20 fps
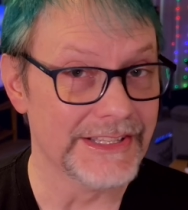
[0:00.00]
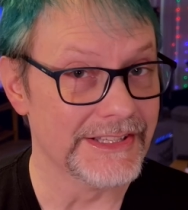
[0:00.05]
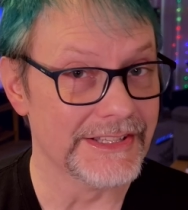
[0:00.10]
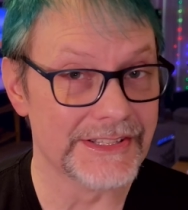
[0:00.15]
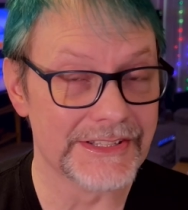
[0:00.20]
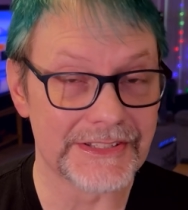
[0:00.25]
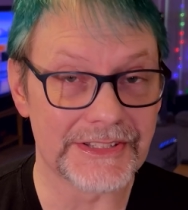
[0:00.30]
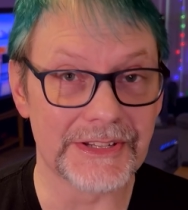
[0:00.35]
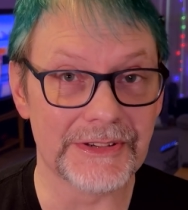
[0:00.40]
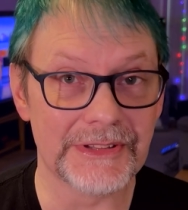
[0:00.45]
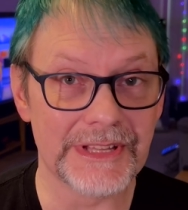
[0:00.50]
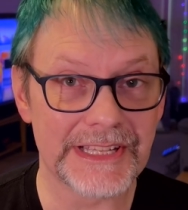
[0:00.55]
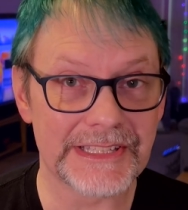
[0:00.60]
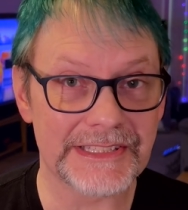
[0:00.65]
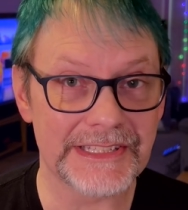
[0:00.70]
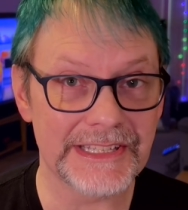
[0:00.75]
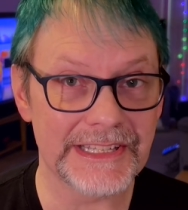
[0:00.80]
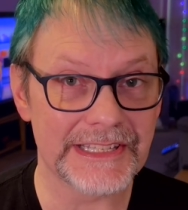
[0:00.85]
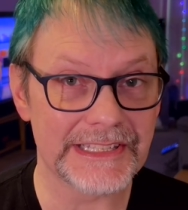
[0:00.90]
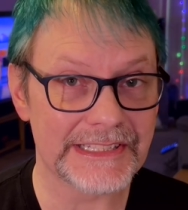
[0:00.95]
So that's
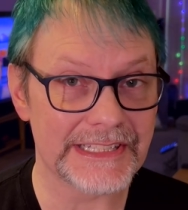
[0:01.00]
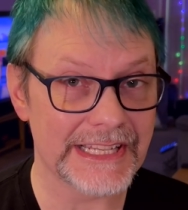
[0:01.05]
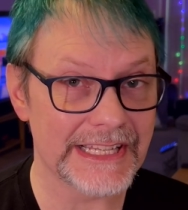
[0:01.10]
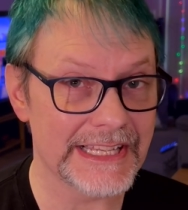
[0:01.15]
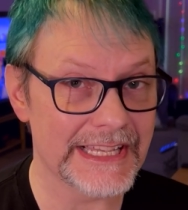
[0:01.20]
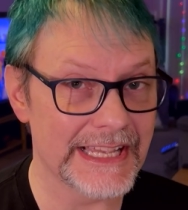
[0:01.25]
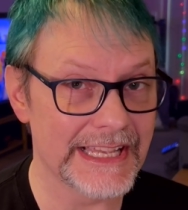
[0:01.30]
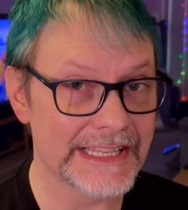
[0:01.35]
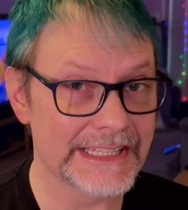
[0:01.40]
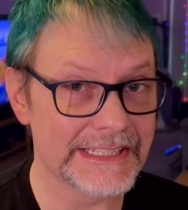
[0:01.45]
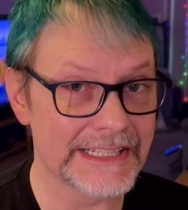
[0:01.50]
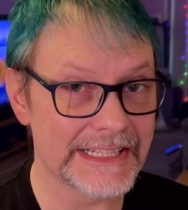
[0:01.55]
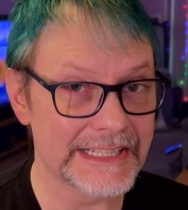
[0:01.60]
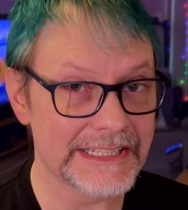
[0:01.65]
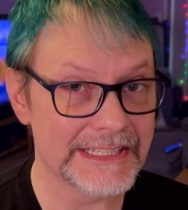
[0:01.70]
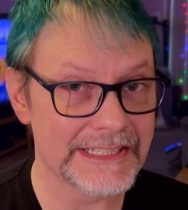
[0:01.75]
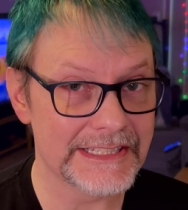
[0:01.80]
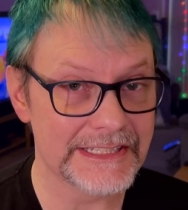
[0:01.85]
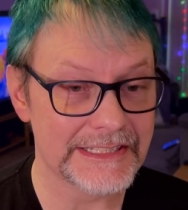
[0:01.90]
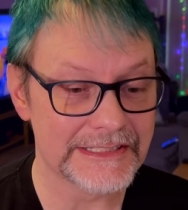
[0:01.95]
it. And
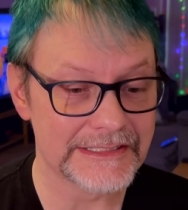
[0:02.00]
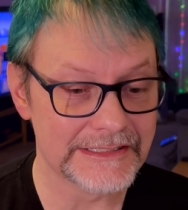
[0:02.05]
I